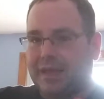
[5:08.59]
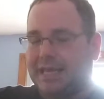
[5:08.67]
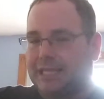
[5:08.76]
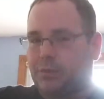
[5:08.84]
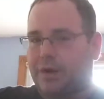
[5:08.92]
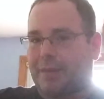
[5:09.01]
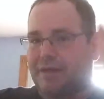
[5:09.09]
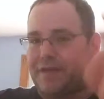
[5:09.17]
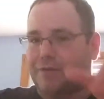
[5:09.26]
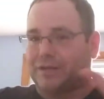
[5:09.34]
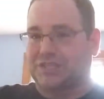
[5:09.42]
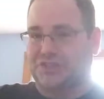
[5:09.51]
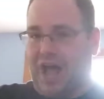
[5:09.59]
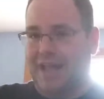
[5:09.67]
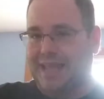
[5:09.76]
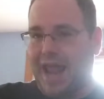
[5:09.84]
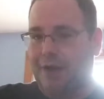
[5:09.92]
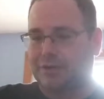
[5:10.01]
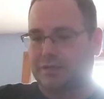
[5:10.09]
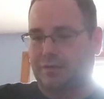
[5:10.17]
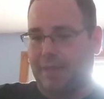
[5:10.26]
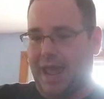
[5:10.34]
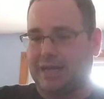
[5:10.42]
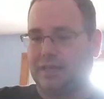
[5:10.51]
He's one of my favorite side characters
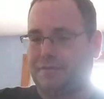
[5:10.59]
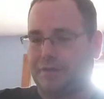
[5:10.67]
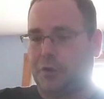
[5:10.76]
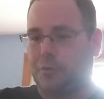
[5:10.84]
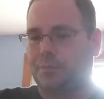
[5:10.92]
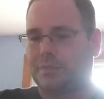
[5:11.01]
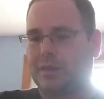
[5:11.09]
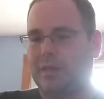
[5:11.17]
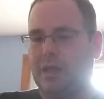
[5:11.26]
from any film.